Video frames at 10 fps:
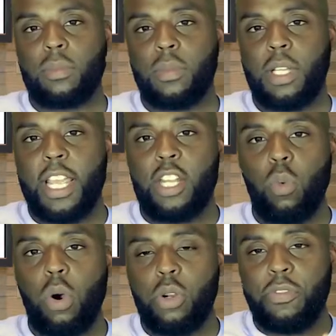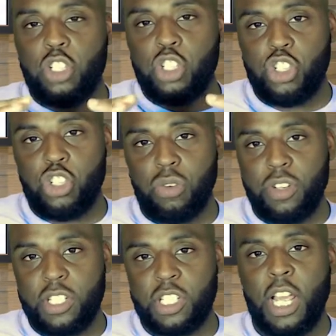In the world of
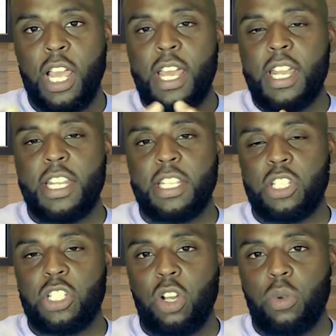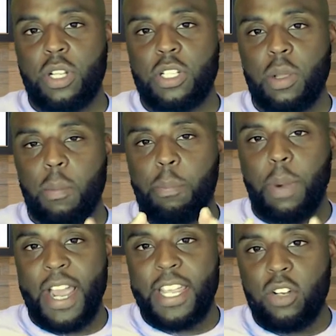insurance, this is known as
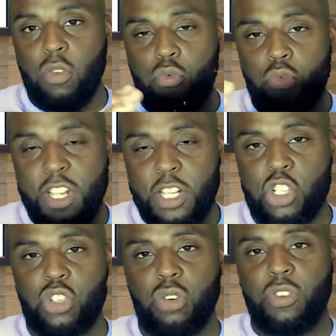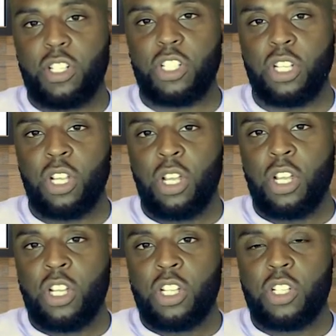buying reinsurance.
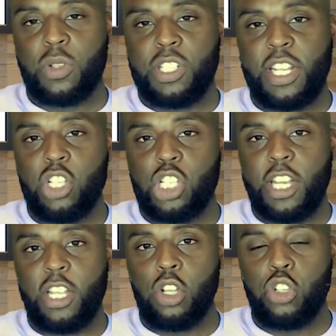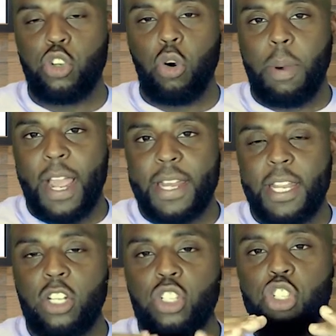So essentially, you're buying
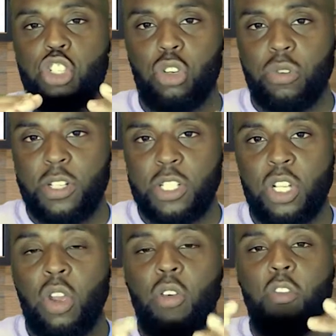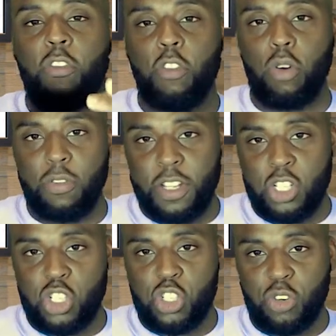insurance for the
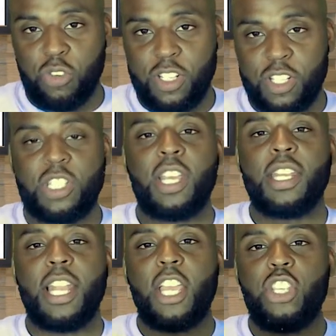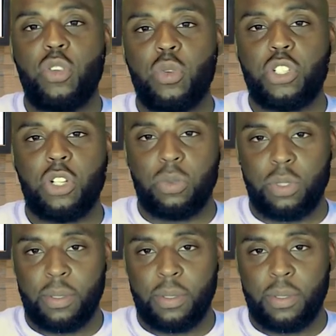insurance that you sold.